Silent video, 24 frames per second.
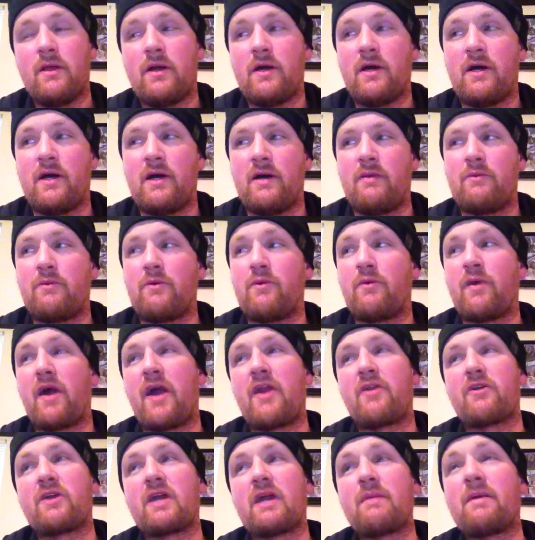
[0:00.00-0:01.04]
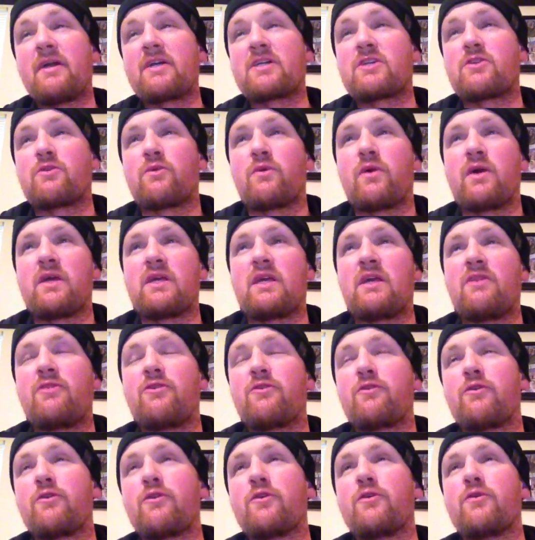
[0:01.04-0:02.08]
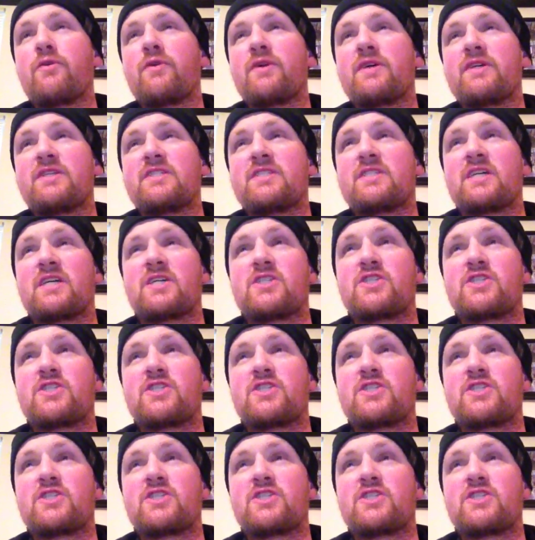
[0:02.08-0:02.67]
When Ryder came out to the ring, he threw his